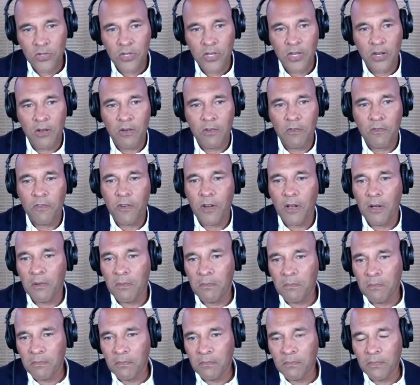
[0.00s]

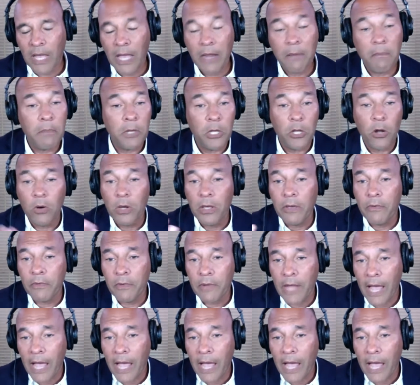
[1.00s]
and you don't even